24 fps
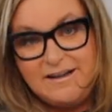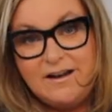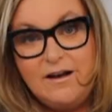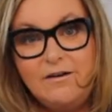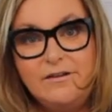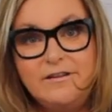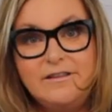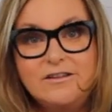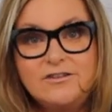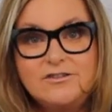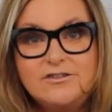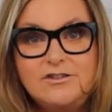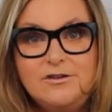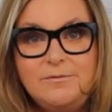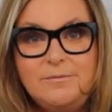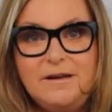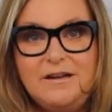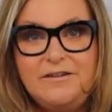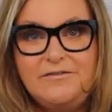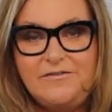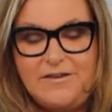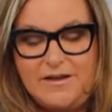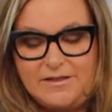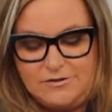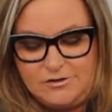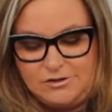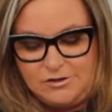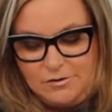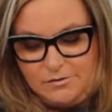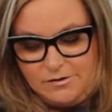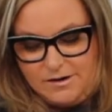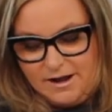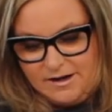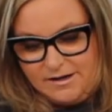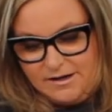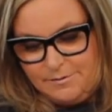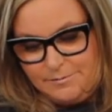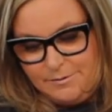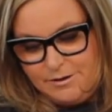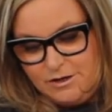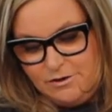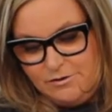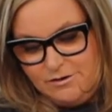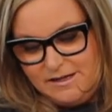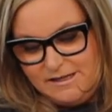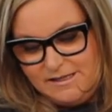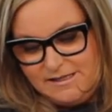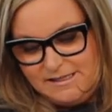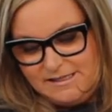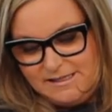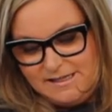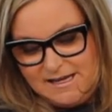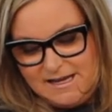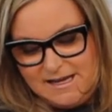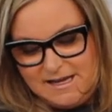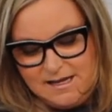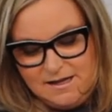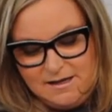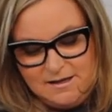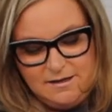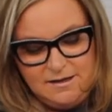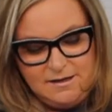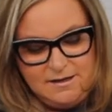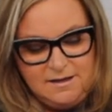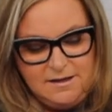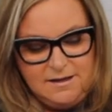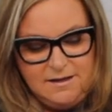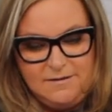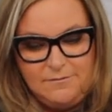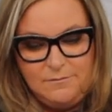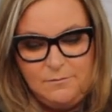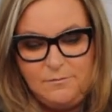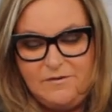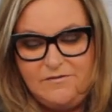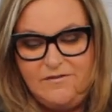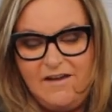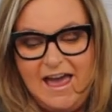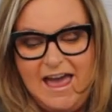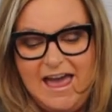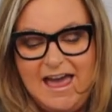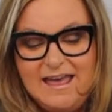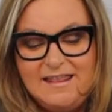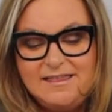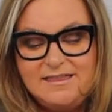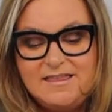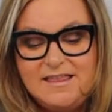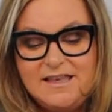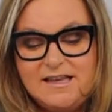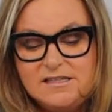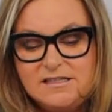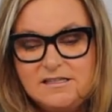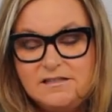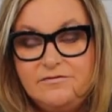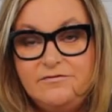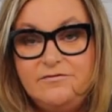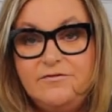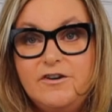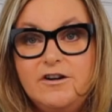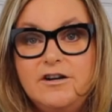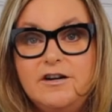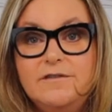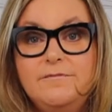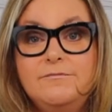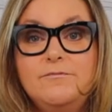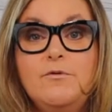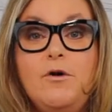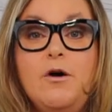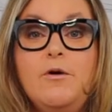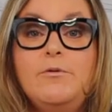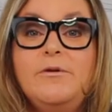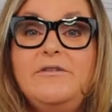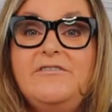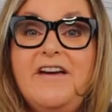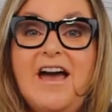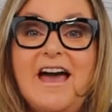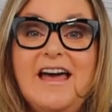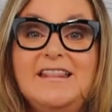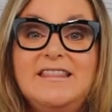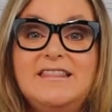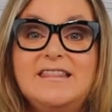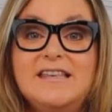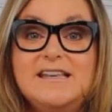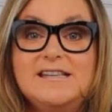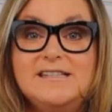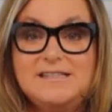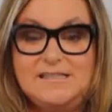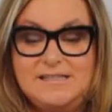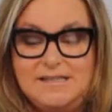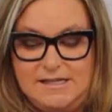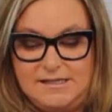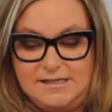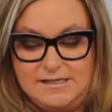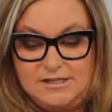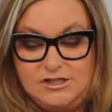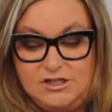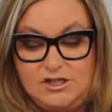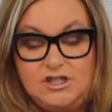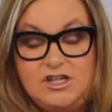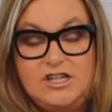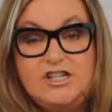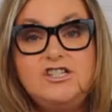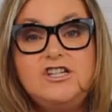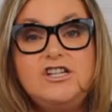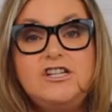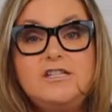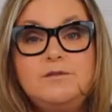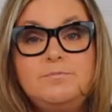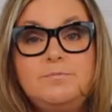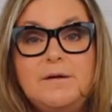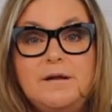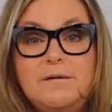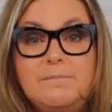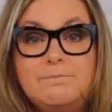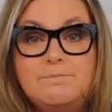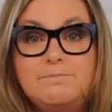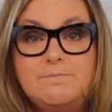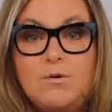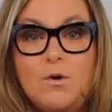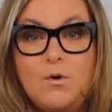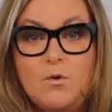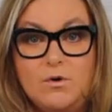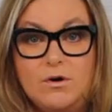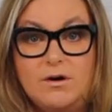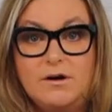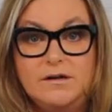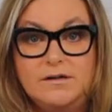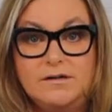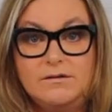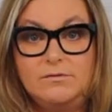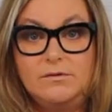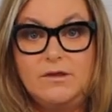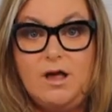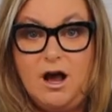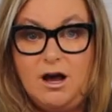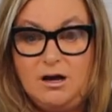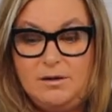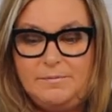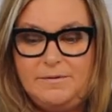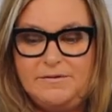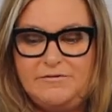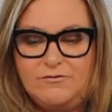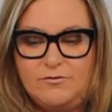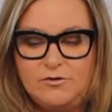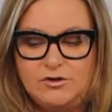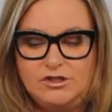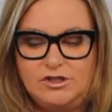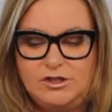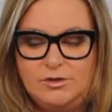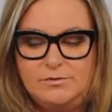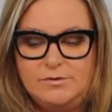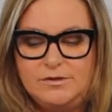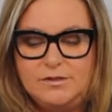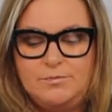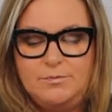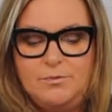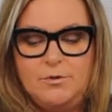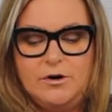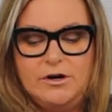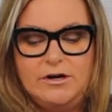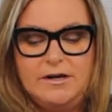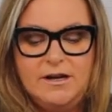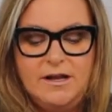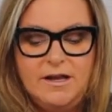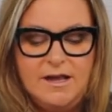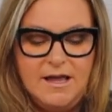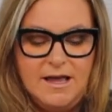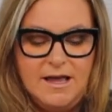Now, there's too many feathers going on here, but you can see we've had this since Gigi's been born, long before she was born.